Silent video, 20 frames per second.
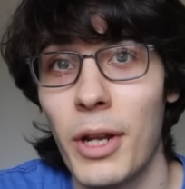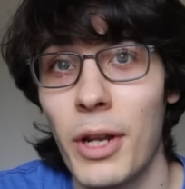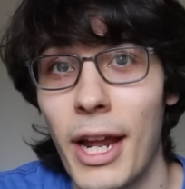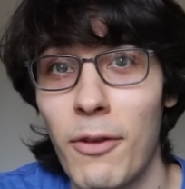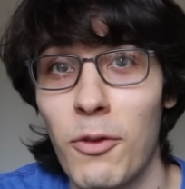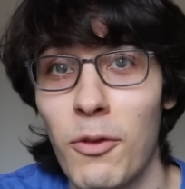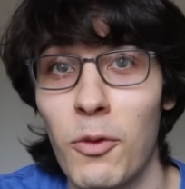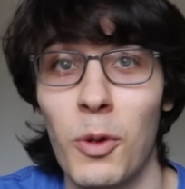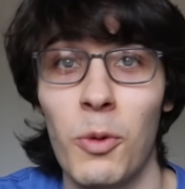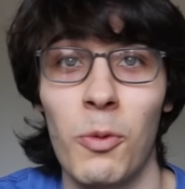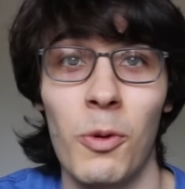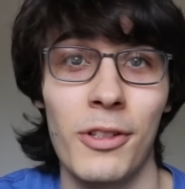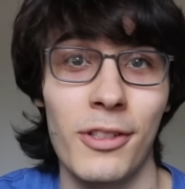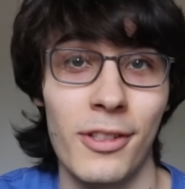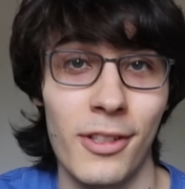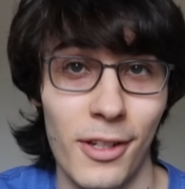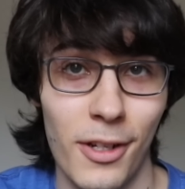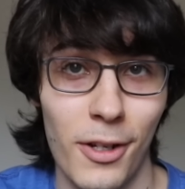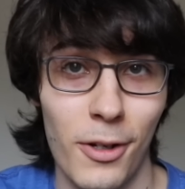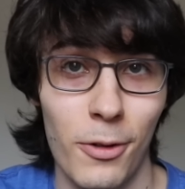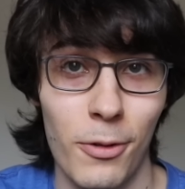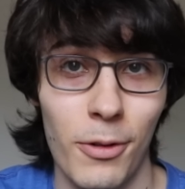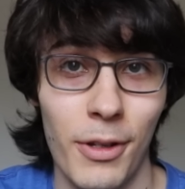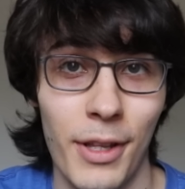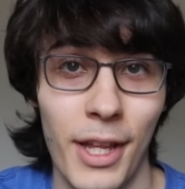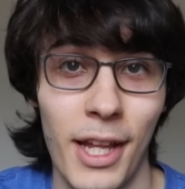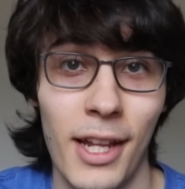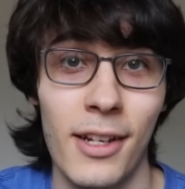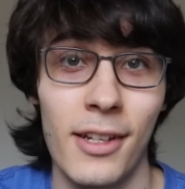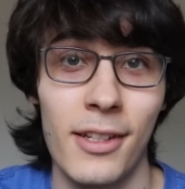what everyone wants to know,
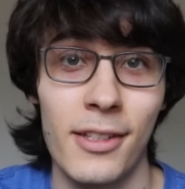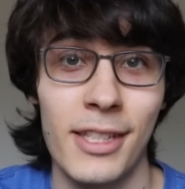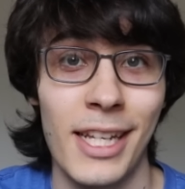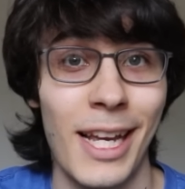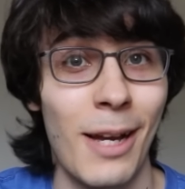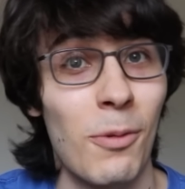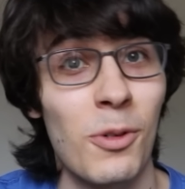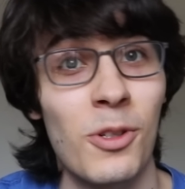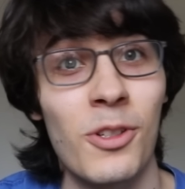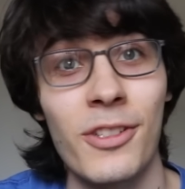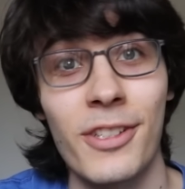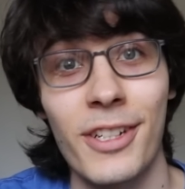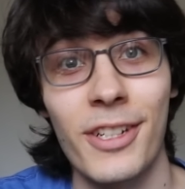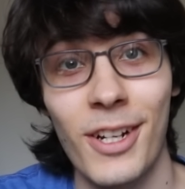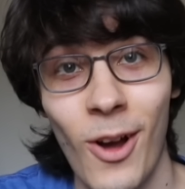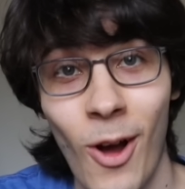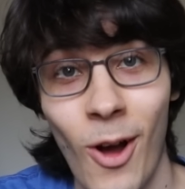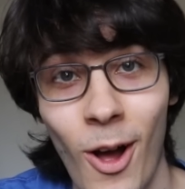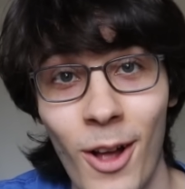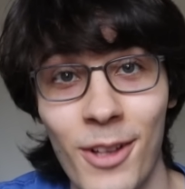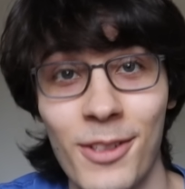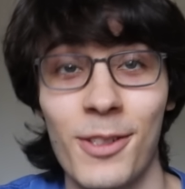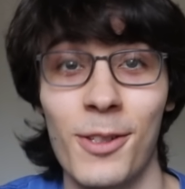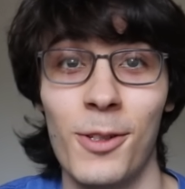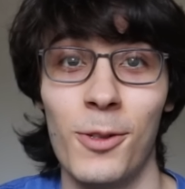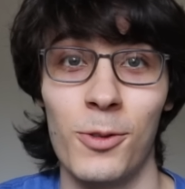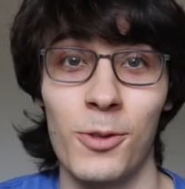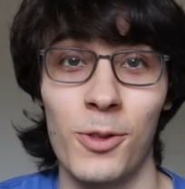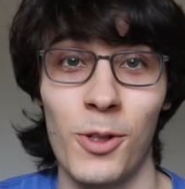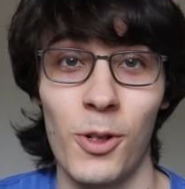and that is how much does it cost to
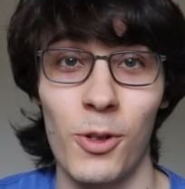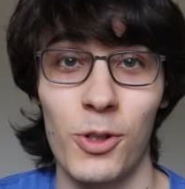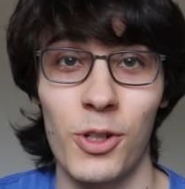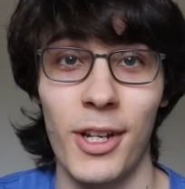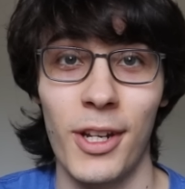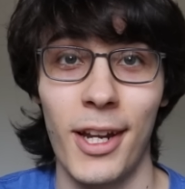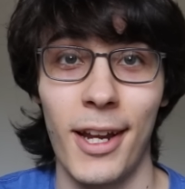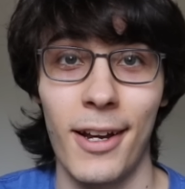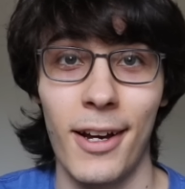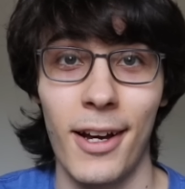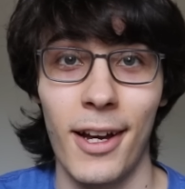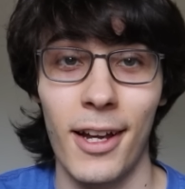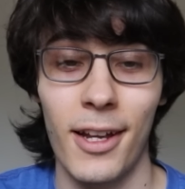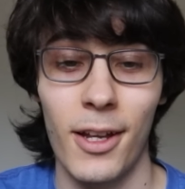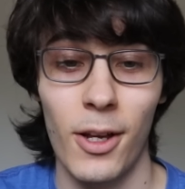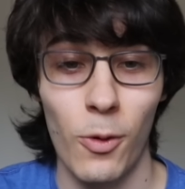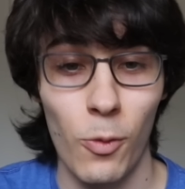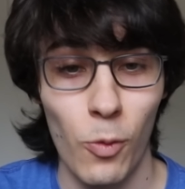use Notion AI?